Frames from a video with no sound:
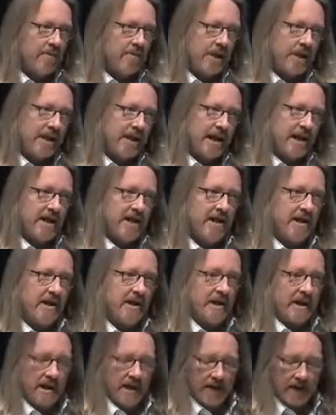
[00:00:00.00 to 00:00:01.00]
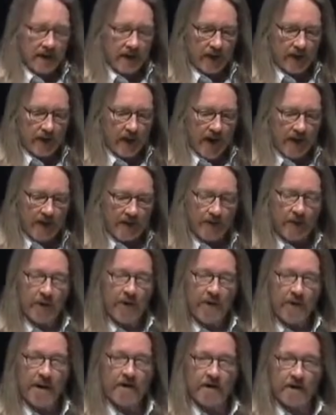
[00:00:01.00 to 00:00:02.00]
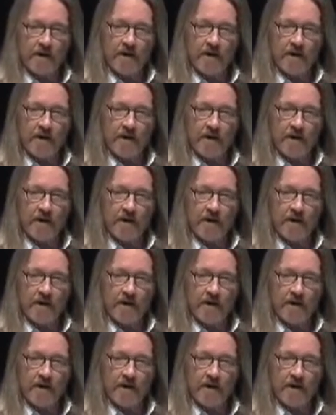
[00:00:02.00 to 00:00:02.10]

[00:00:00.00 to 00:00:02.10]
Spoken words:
But the idea is to try to present